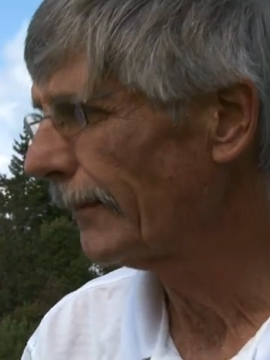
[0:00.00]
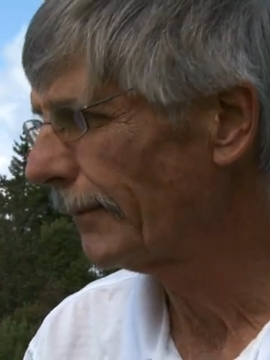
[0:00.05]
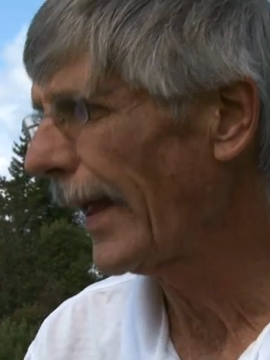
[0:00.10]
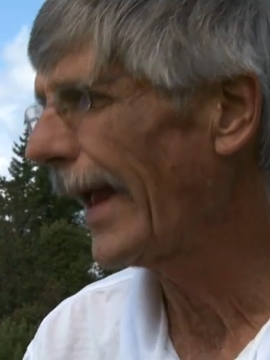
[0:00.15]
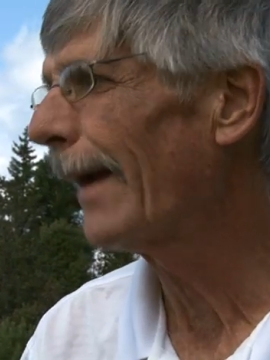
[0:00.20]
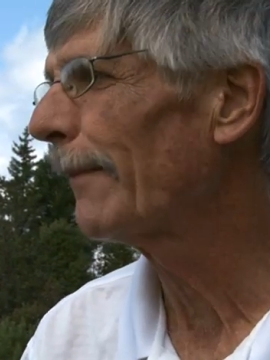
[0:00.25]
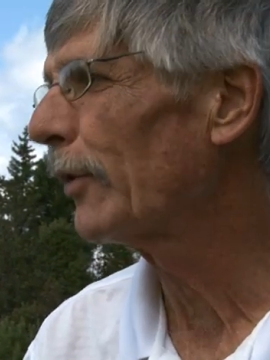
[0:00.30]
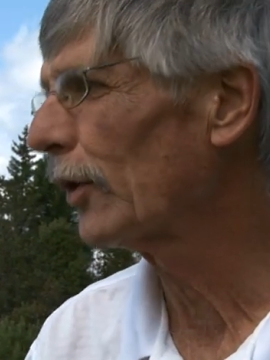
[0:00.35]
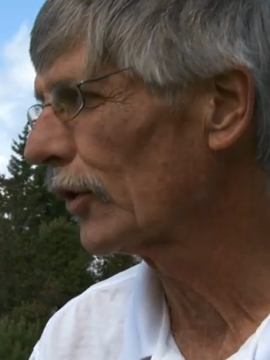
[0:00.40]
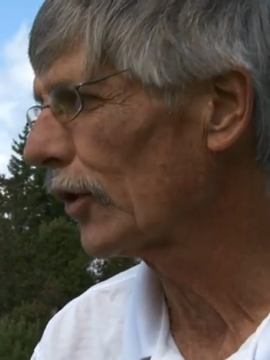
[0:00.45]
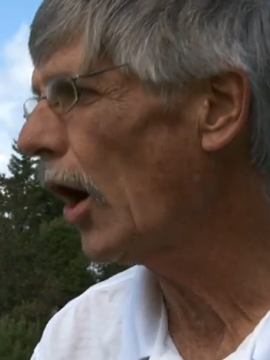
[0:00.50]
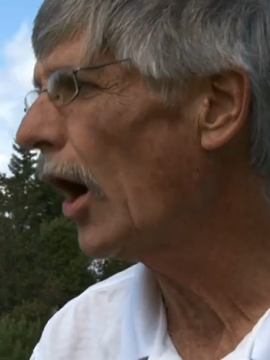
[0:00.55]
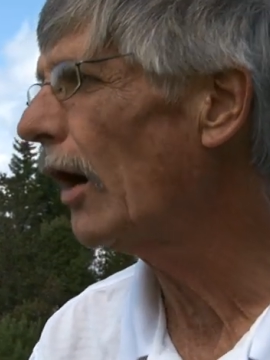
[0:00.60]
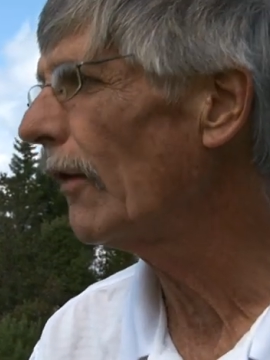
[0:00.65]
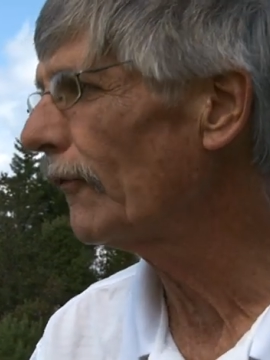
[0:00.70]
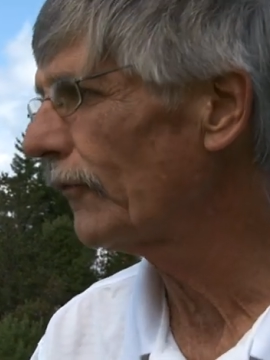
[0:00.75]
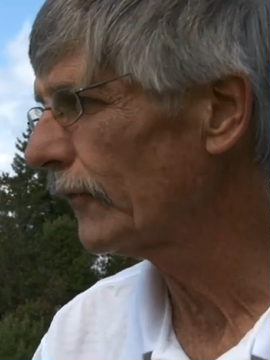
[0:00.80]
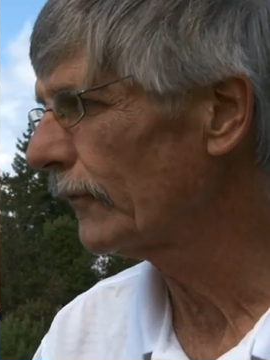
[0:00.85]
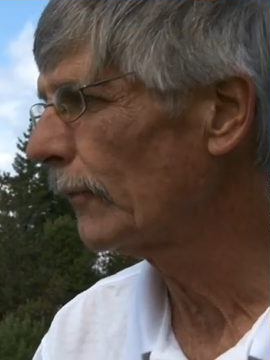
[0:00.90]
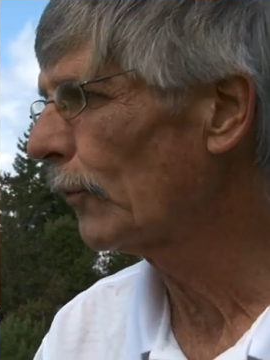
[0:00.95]
amateur
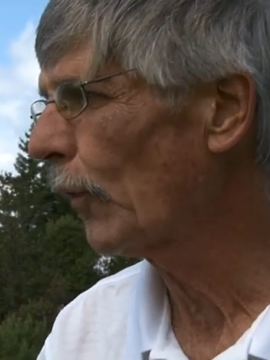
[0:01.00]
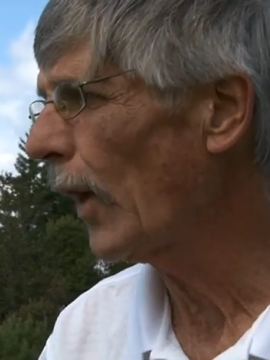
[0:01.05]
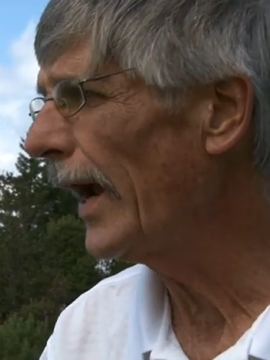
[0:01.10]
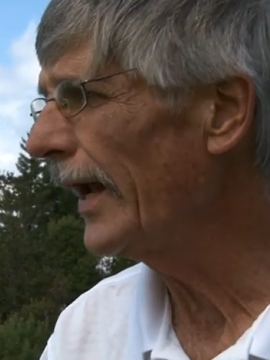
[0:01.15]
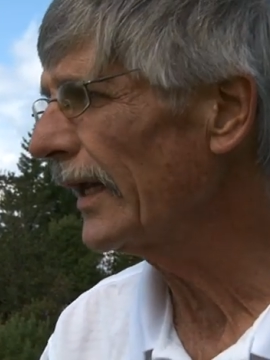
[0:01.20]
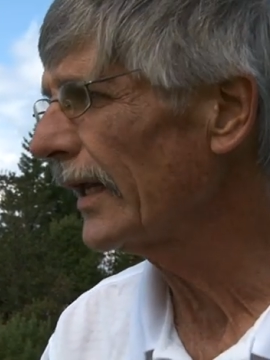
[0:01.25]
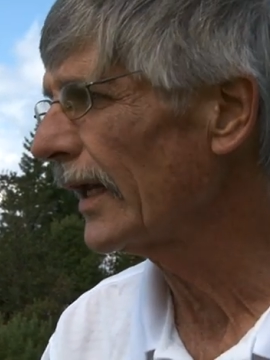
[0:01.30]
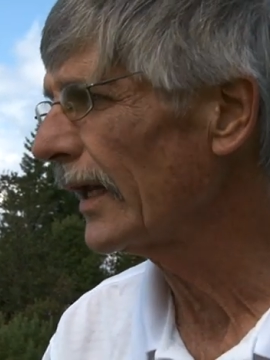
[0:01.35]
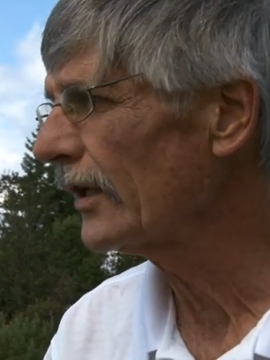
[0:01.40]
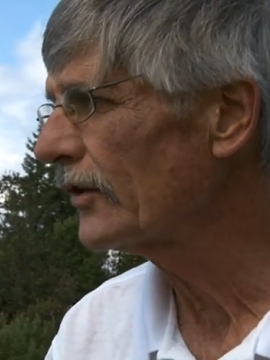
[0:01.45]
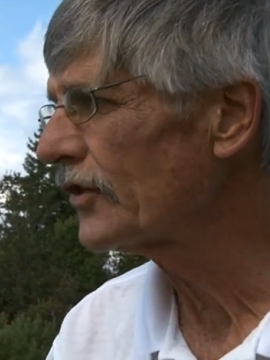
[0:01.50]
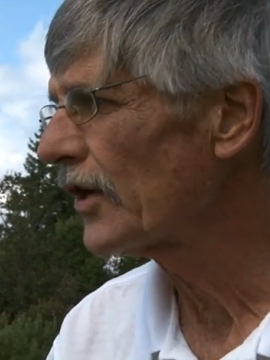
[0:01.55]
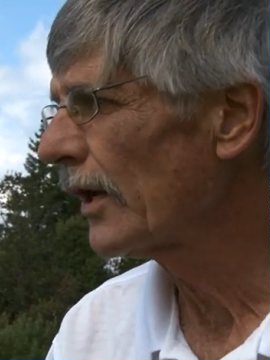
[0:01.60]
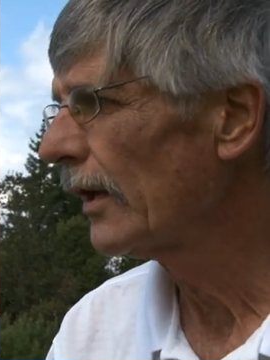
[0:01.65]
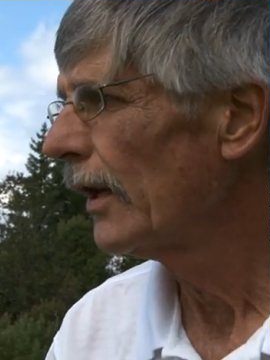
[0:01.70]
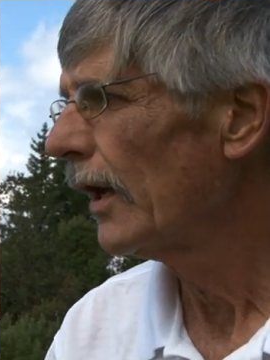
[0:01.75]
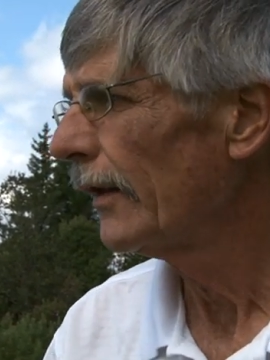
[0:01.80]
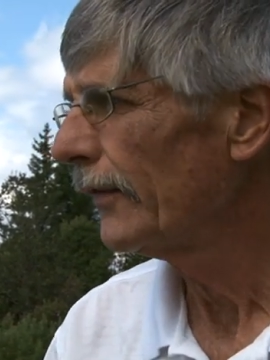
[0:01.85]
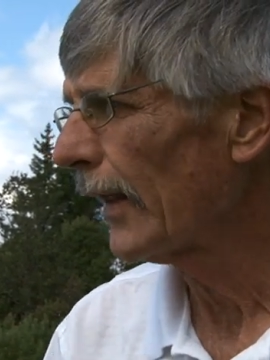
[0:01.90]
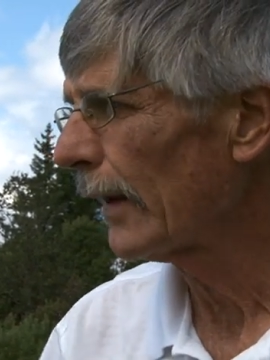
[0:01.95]
golf rankings,
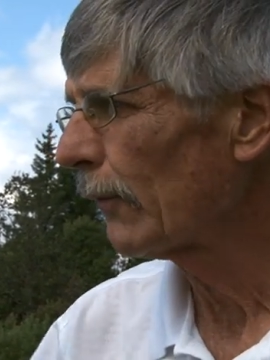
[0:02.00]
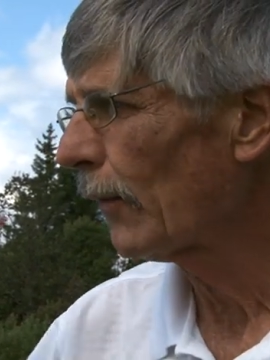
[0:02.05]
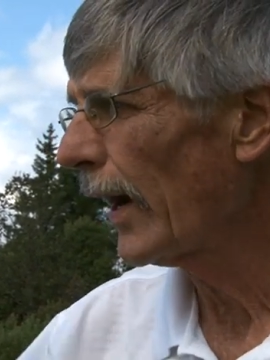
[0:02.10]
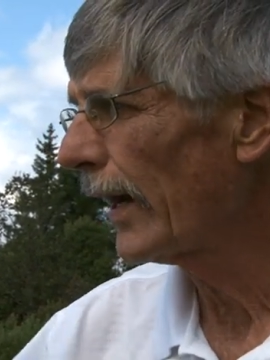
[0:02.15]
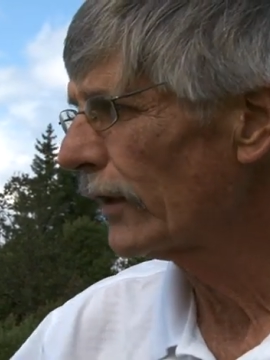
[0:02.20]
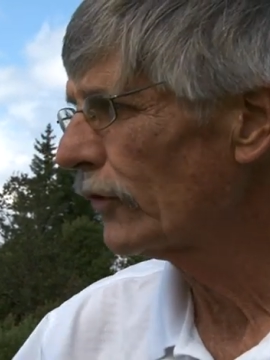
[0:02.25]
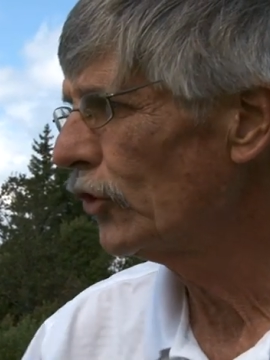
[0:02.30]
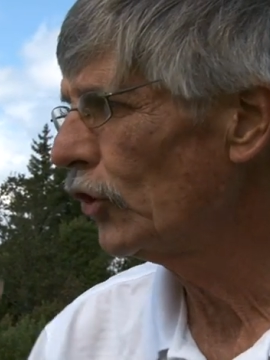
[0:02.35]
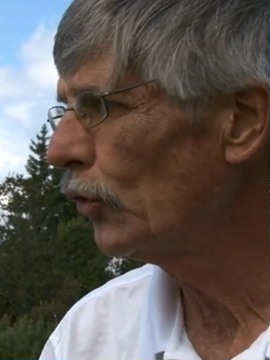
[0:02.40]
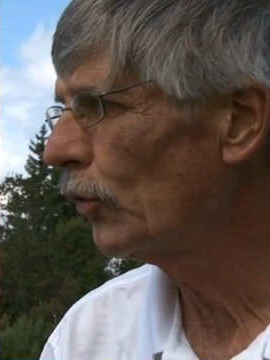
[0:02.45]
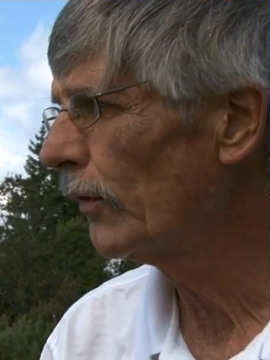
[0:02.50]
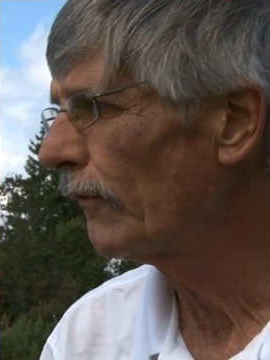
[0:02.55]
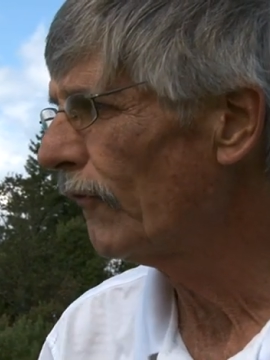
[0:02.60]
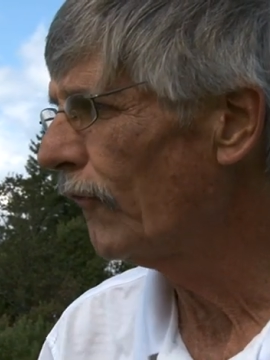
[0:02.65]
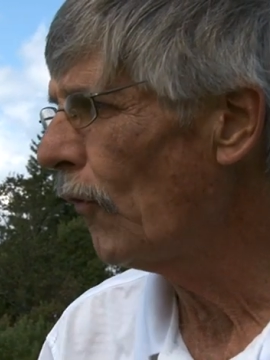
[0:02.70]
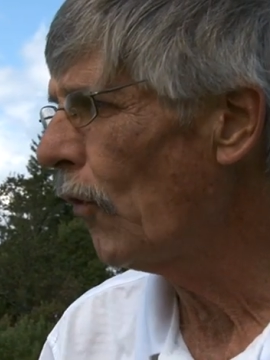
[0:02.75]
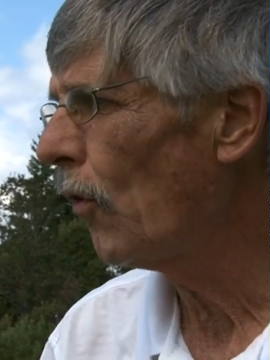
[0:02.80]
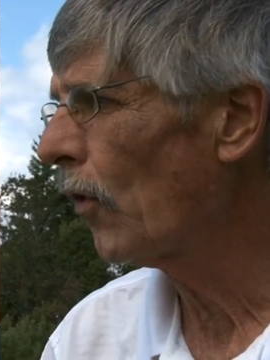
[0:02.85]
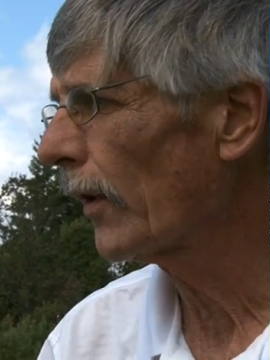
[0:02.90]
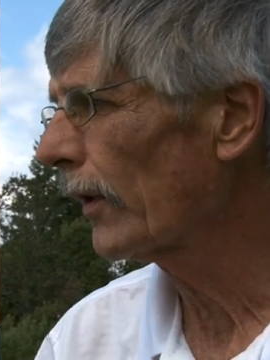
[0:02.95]
they rank two and
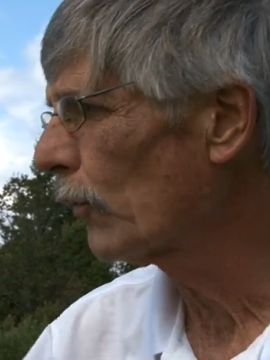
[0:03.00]
four,